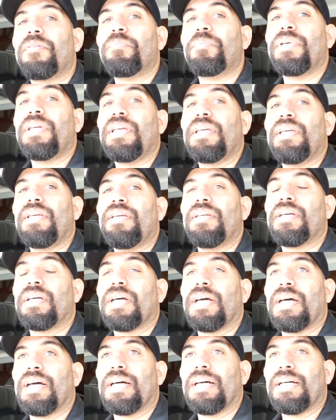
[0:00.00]
be
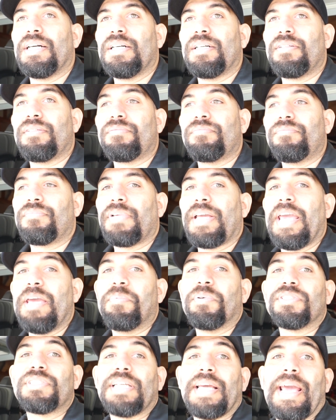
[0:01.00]

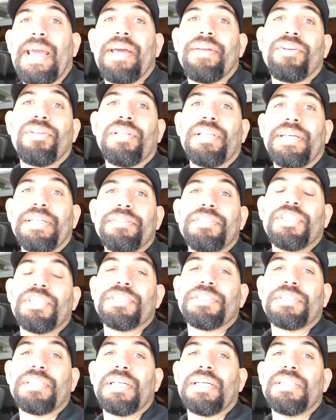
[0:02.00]
able to handle it
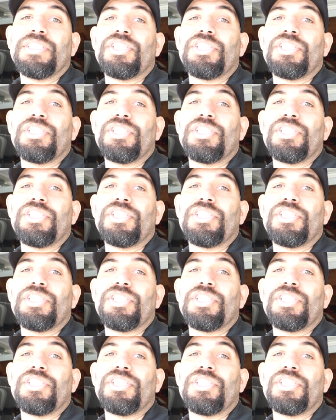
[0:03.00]
just